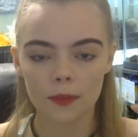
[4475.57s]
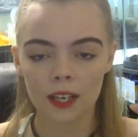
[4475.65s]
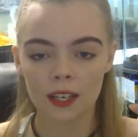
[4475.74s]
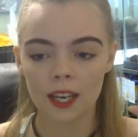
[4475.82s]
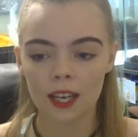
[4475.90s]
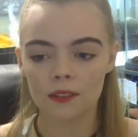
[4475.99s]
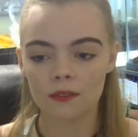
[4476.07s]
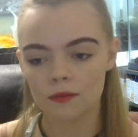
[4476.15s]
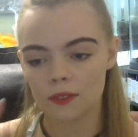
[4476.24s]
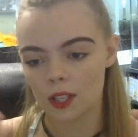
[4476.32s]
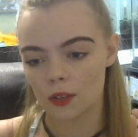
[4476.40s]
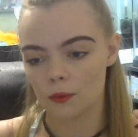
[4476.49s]
Again,
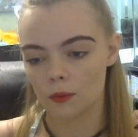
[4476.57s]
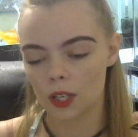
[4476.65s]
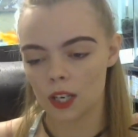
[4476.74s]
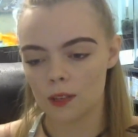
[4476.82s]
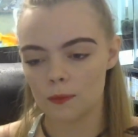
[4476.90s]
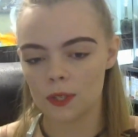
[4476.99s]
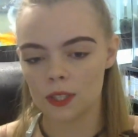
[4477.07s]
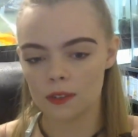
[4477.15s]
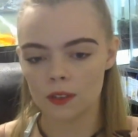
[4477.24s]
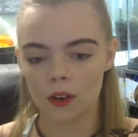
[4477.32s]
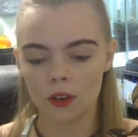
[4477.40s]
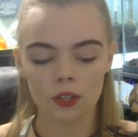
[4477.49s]
we're going to be
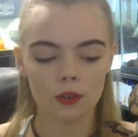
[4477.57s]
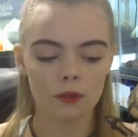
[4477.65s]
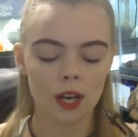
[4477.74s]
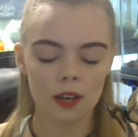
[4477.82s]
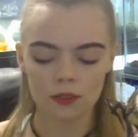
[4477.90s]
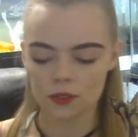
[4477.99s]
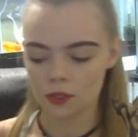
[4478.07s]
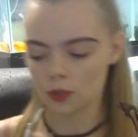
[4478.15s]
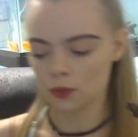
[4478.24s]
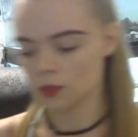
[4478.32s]
on you now soon,